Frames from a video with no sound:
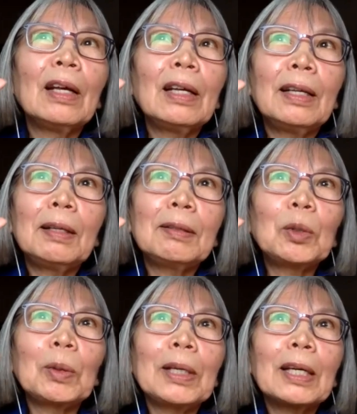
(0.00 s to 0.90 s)
Uh,
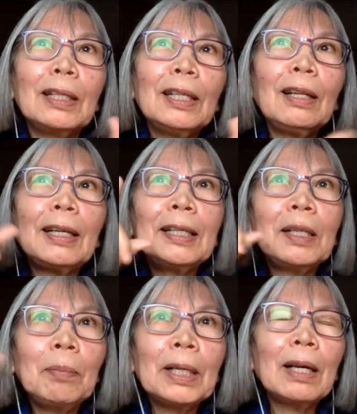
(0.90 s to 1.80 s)
so you got little eye and
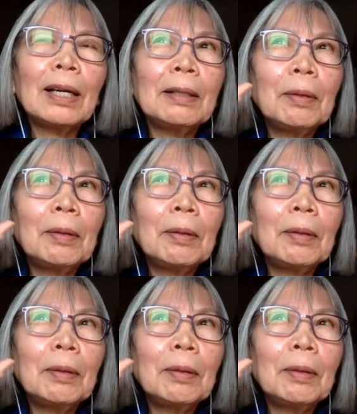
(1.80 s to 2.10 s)
a big eye.